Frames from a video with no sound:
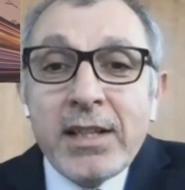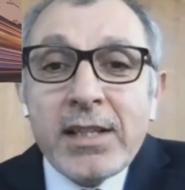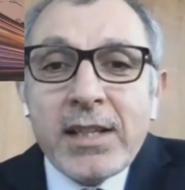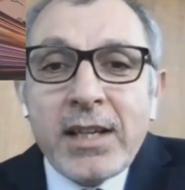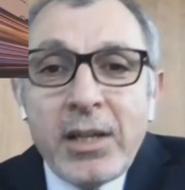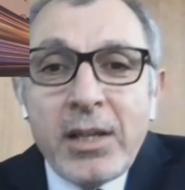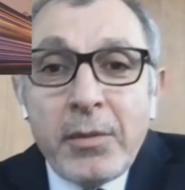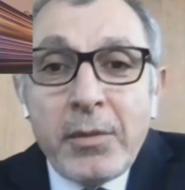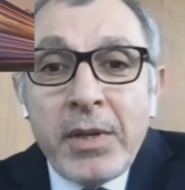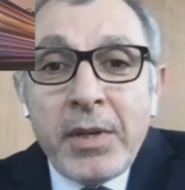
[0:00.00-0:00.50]

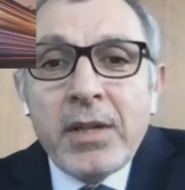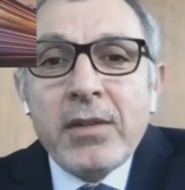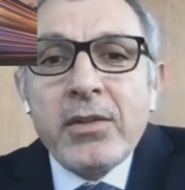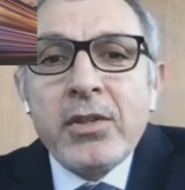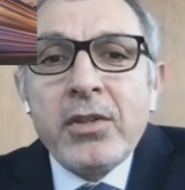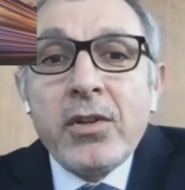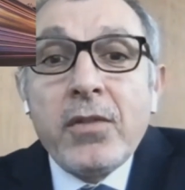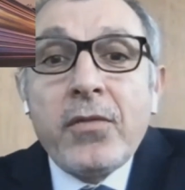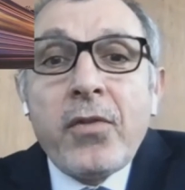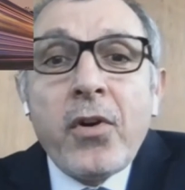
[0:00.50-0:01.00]
It's got to
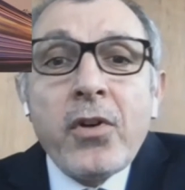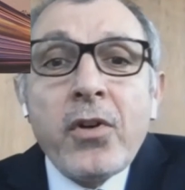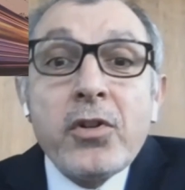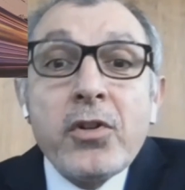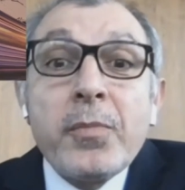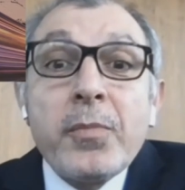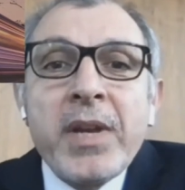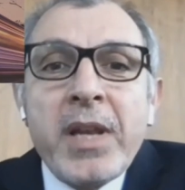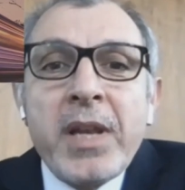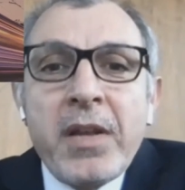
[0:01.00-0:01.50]
be,
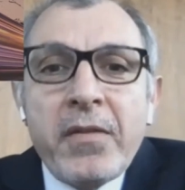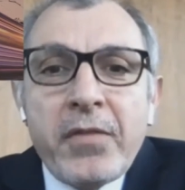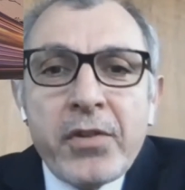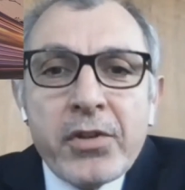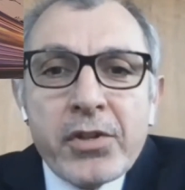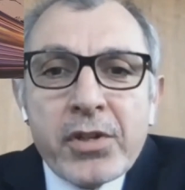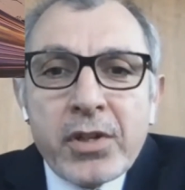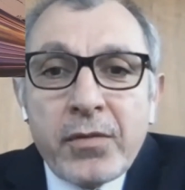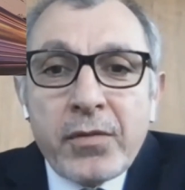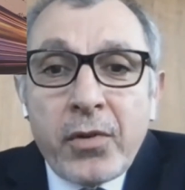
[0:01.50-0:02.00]
further
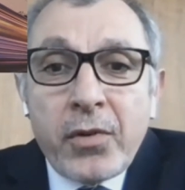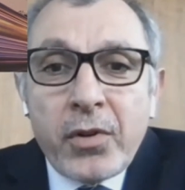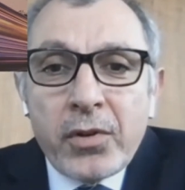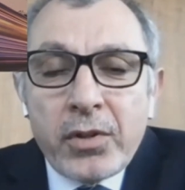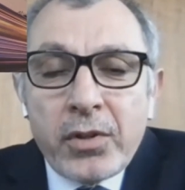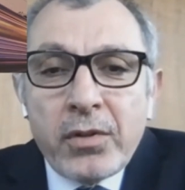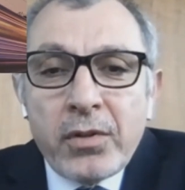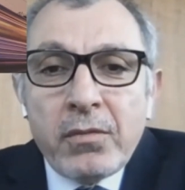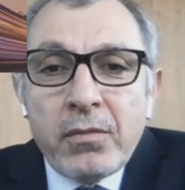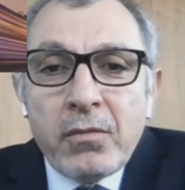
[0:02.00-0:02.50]
beneficial
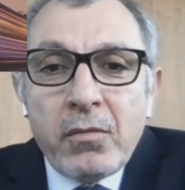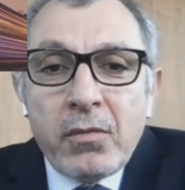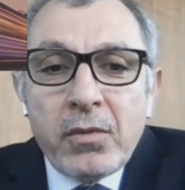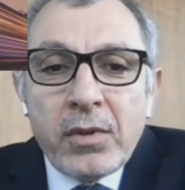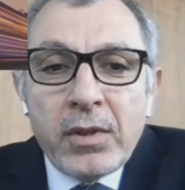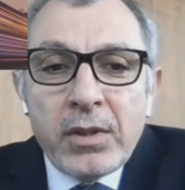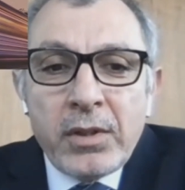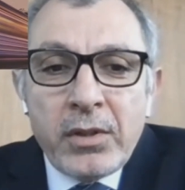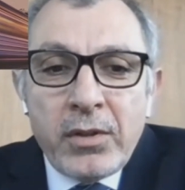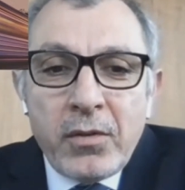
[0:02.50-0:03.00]
for the,
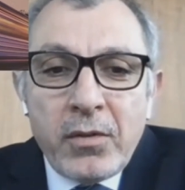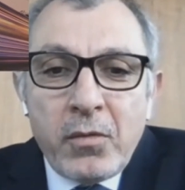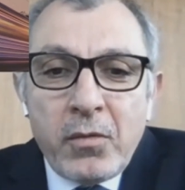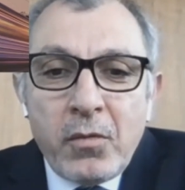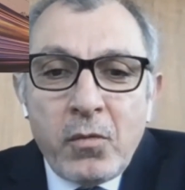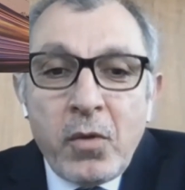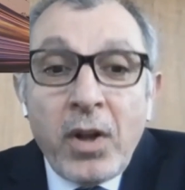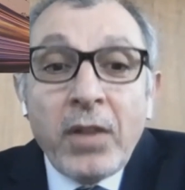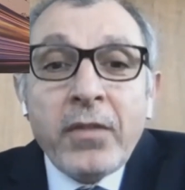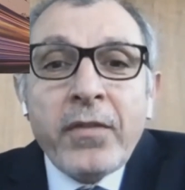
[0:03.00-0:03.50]

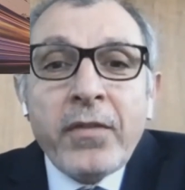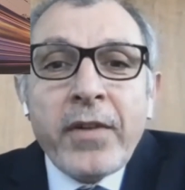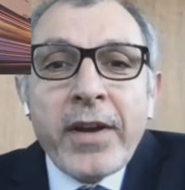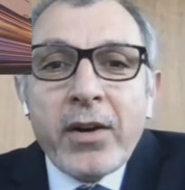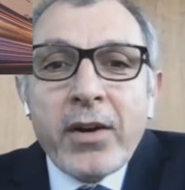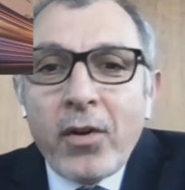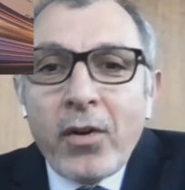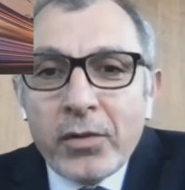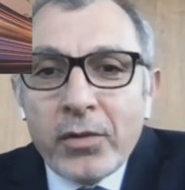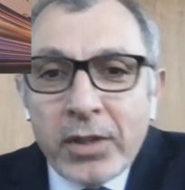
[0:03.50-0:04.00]

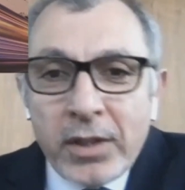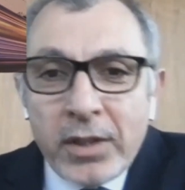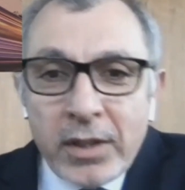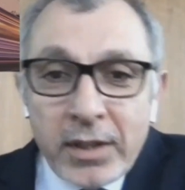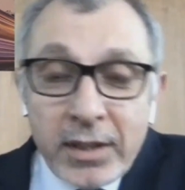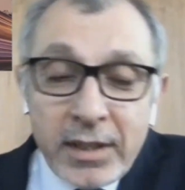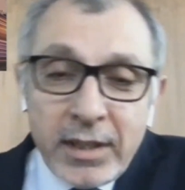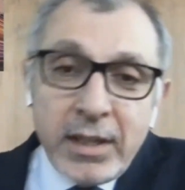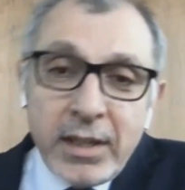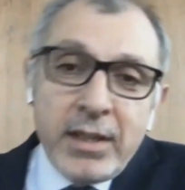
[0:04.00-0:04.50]
welfare of
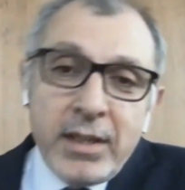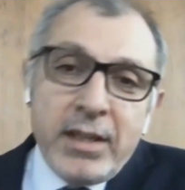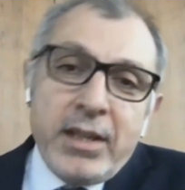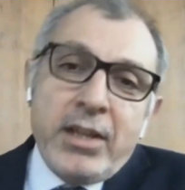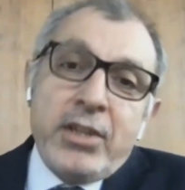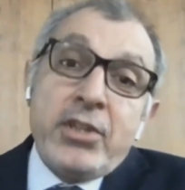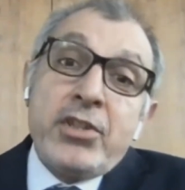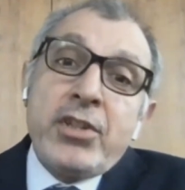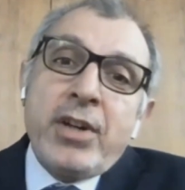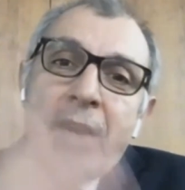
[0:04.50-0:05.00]
the
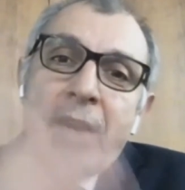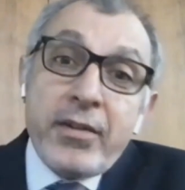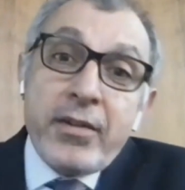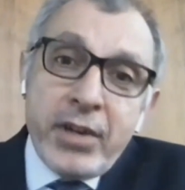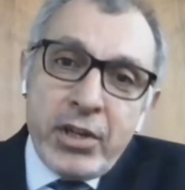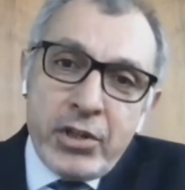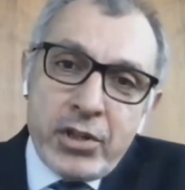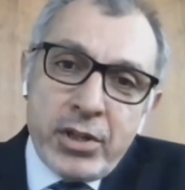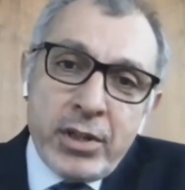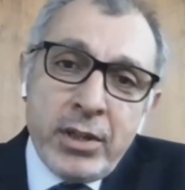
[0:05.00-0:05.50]

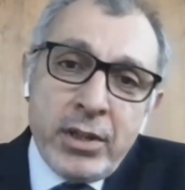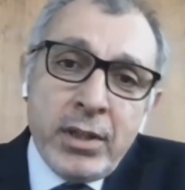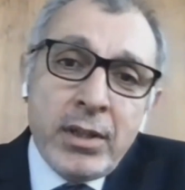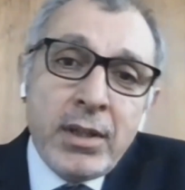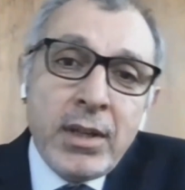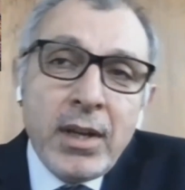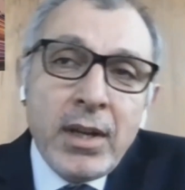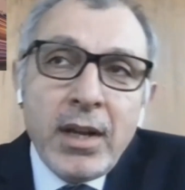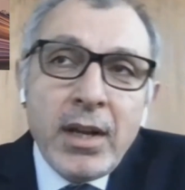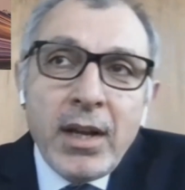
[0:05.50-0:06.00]
entire region.
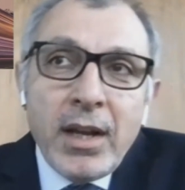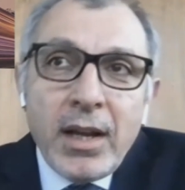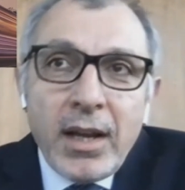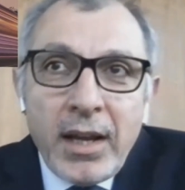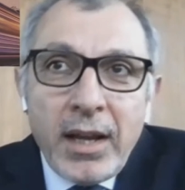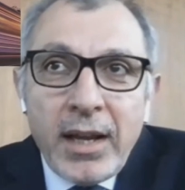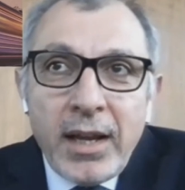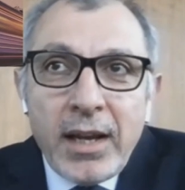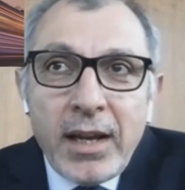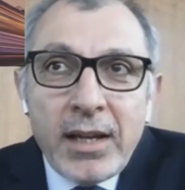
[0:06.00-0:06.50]

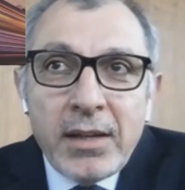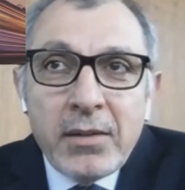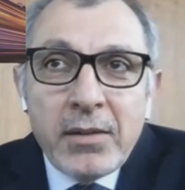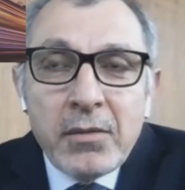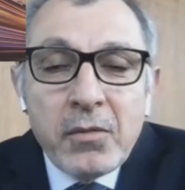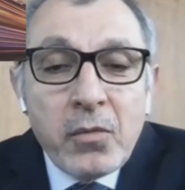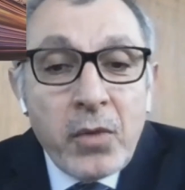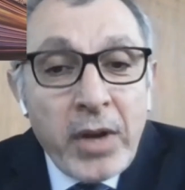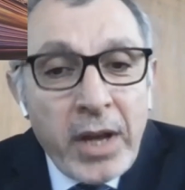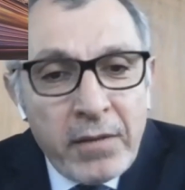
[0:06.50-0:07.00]

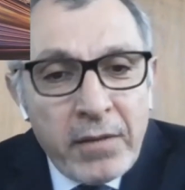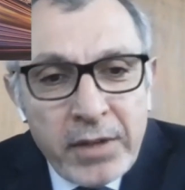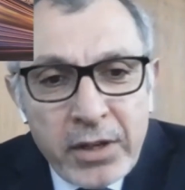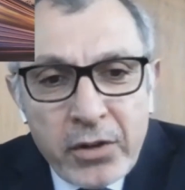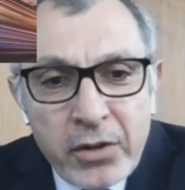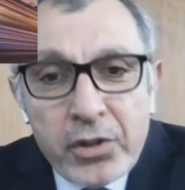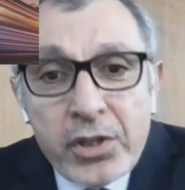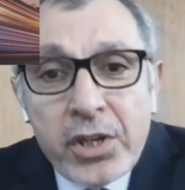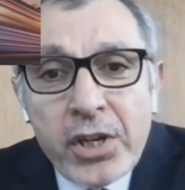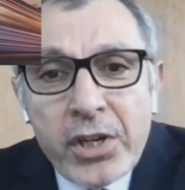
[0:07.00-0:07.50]
And we have
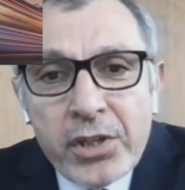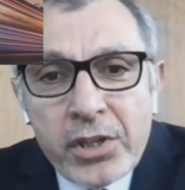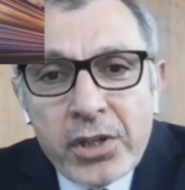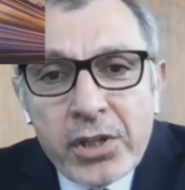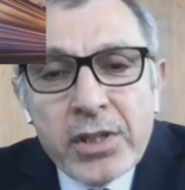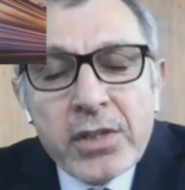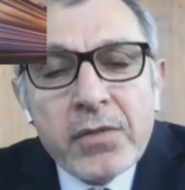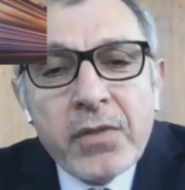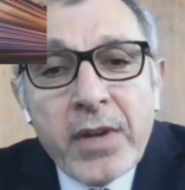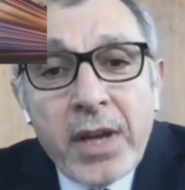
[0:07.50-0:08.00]

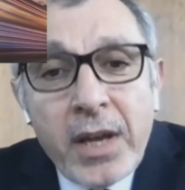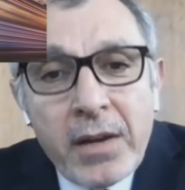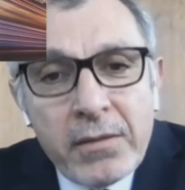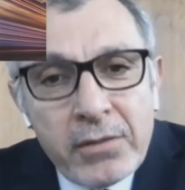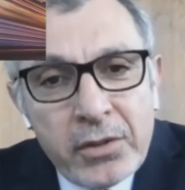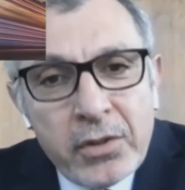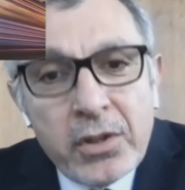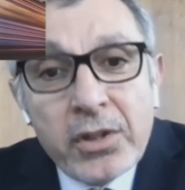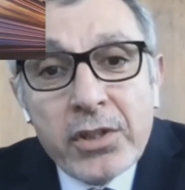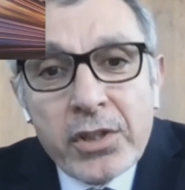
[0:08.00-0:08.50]
negotiations, we
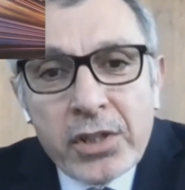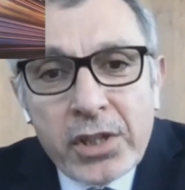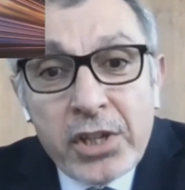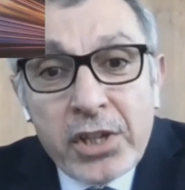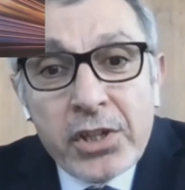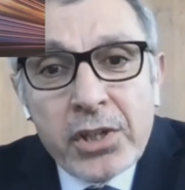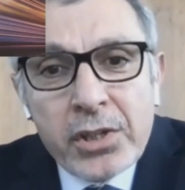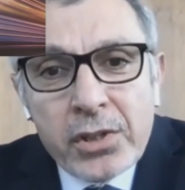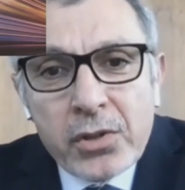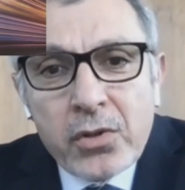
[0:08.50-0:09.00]
have,
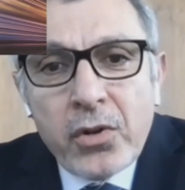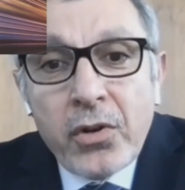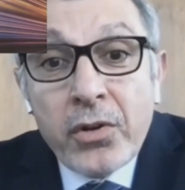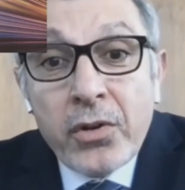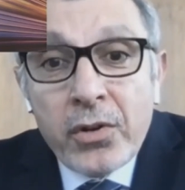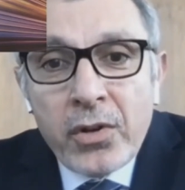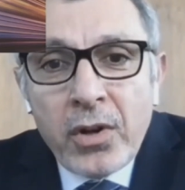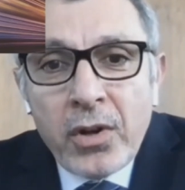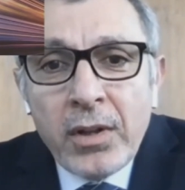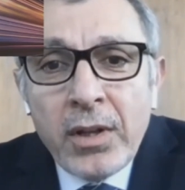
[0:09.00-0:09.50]
discussions
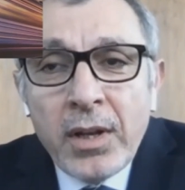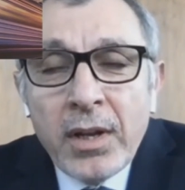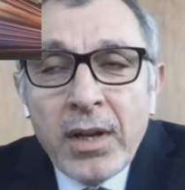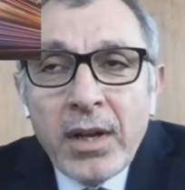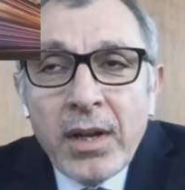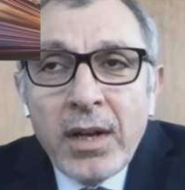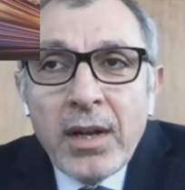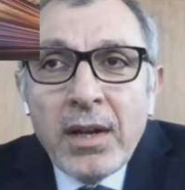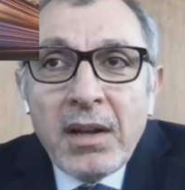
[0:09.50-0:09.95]
going on.